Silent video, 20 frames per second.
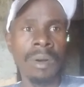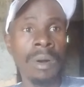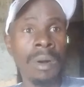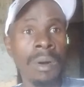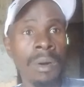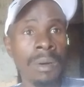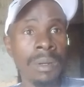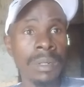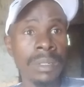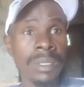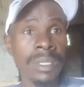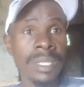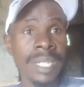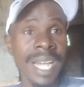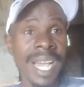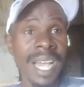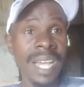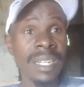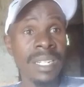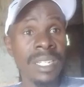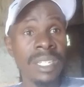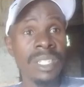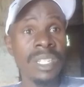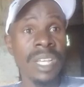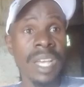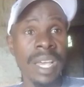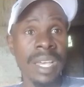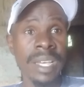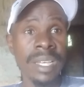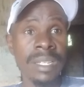or a
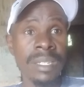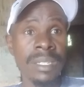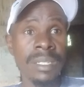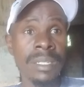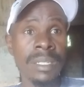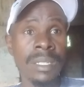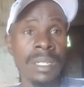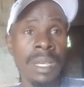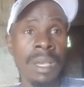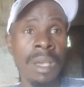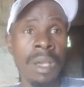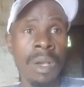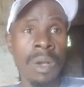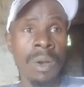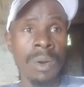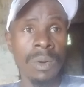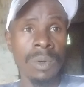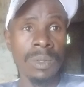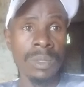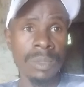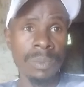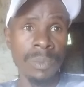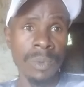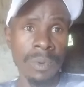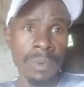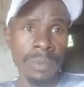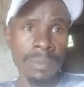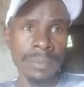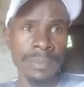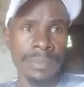DJI
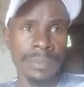Osmo,